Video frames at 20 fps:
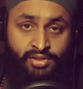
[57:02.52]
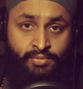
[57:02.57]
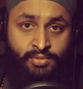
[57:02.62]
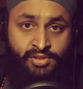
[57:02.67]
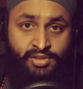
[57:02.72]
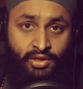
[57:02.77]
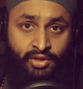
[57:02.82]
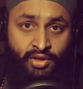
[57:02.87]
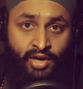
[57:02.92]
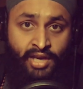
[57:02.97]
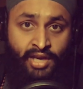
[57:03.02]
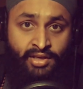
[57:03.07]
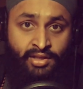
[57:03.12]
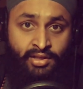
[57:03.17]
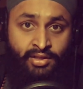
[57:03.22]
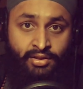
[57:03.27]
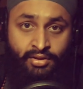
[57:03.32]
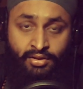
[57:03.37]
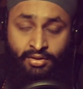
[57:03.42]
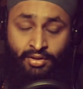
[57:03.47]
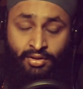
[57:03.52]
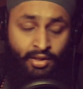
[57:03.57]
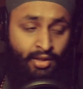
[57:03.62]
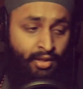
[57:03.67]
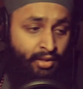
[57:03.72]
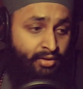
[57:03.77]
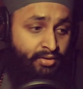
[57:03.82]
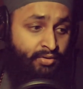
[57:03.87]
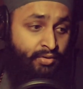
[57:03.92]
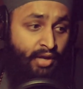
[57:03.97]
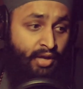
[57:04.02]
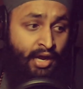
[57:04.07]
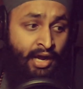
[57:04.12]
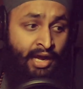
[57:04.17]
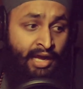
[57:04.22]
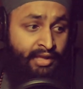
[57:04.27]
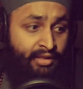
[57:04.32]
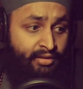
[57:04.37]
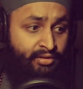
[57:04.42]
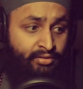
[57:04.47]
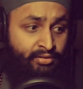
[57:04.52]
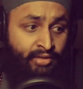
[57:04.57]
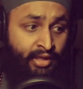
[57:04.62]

is a good idea, dude, I